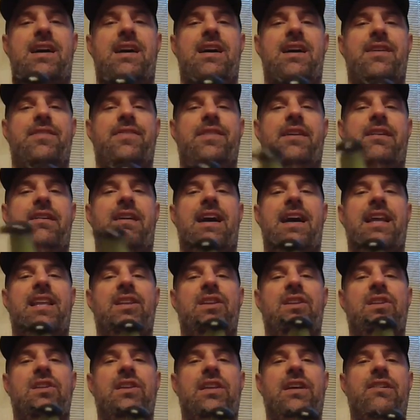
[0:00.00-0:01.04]
on there. I
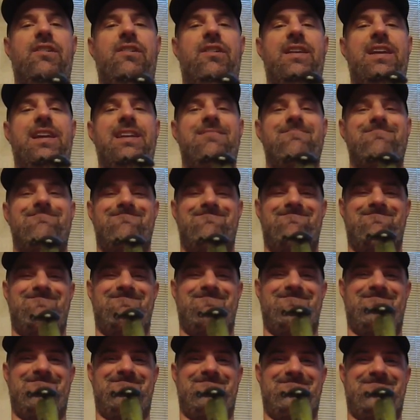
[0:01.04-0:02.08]
literally
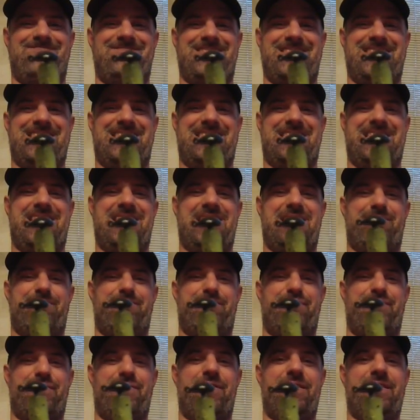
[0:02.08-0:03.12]
can't
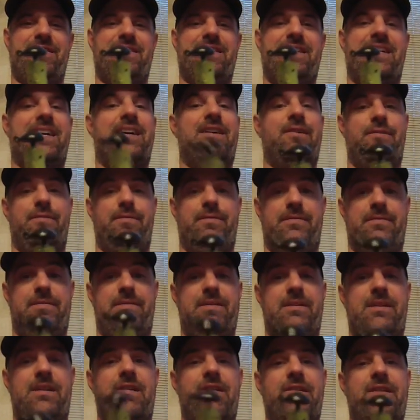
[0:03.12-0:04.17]
pull it down,
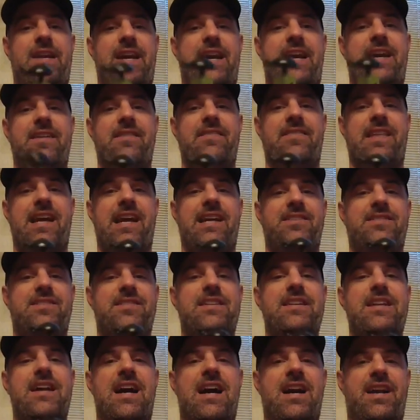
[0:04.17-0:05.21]
okay? That's
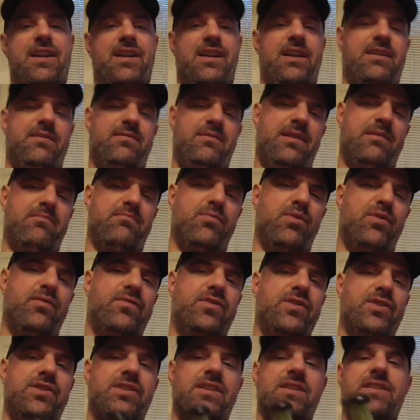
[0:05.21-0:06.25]
not gonna, it moved
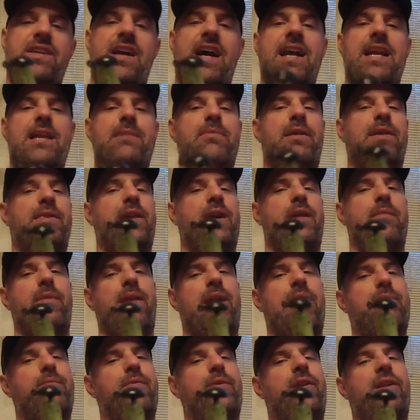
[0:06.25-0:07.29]
just a tiny bit there, but
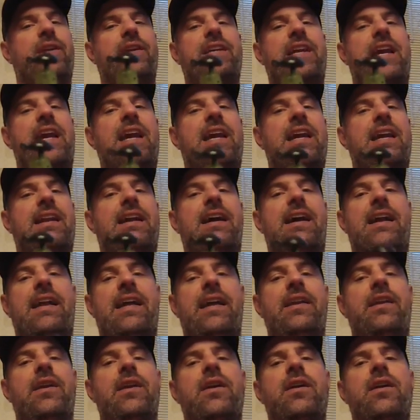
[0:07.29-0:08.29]
I'm really yanking on it.